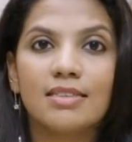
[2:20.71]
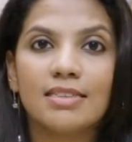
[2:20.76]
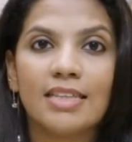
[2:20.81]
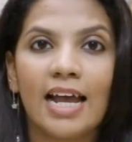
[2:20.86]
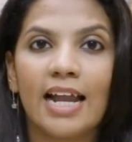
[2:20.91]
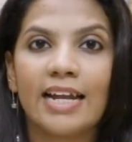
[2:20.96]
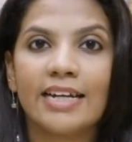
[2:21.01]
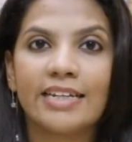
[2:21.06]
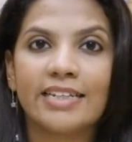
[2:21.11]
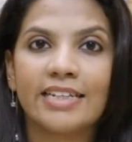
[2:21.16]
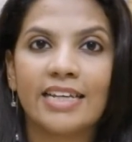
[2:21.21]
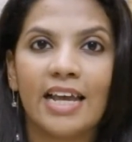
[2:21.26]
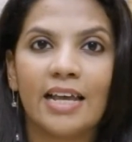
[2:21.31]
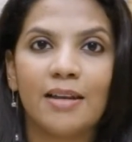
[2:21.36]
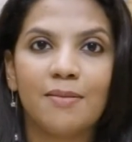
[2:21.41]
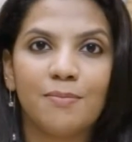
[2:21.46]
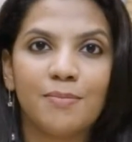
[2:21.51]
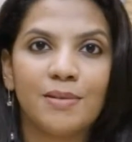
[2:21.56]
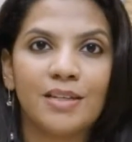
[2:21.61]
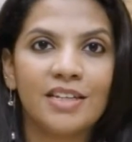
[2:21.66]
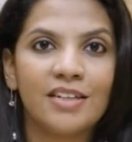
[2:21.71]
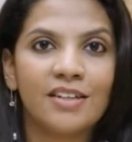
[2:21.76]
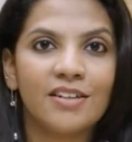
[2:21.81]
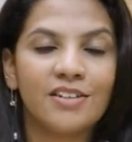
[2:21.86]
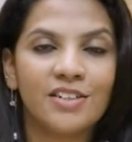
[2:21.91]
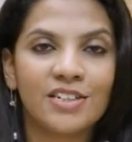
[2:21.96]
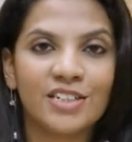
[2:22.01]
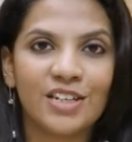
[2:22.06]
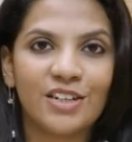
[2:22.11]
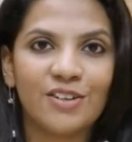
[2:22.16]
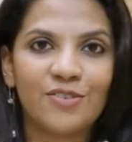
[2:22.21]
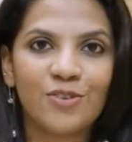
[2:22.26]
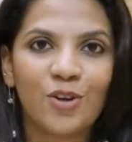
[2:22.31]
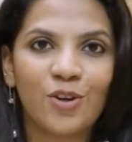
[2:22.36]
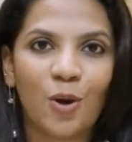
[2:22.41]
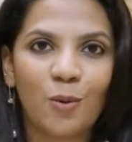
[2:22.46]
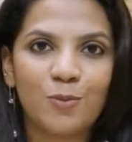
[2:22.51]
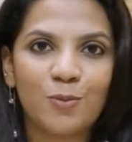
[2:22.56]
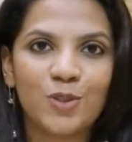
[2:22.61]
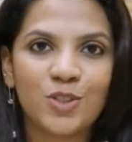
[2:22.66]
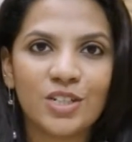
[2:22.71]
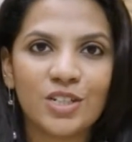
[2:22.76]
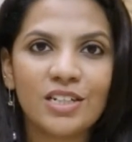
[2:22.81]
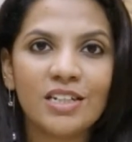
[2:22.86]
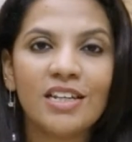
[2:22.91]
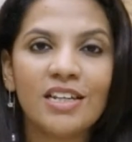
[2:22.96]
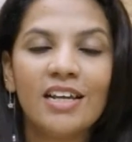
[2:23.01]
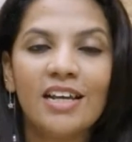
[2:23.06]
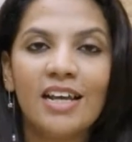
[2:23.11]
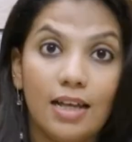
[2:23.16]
That can be a gift option.